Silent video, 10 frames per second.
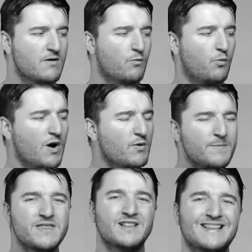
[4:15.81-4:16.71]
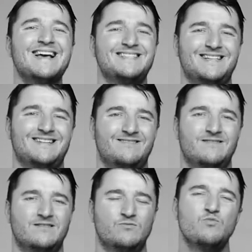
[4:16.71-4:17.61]
What would be the lesson?
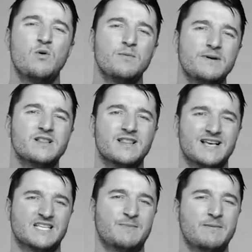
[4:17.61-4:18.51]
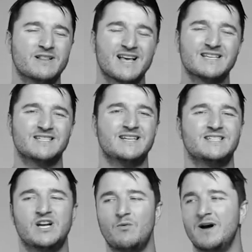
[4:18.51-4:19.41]
What would be the lesson? Maybe the lesson is,
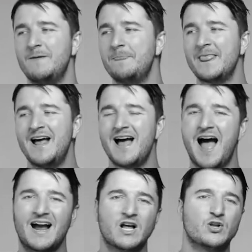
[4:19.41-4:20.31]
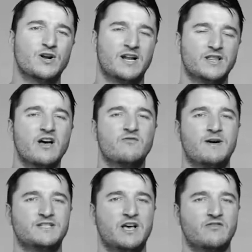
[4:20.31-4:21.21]
you know what? I gotta learn how to love
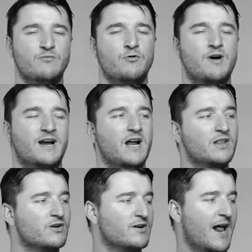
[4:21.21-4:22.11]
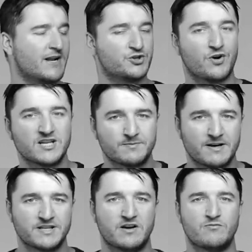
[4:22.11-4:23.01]
myself more. I gotta learn how to trust
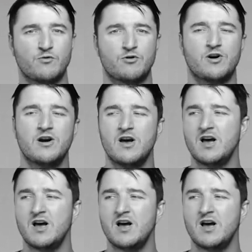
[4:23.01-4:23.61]
myself more.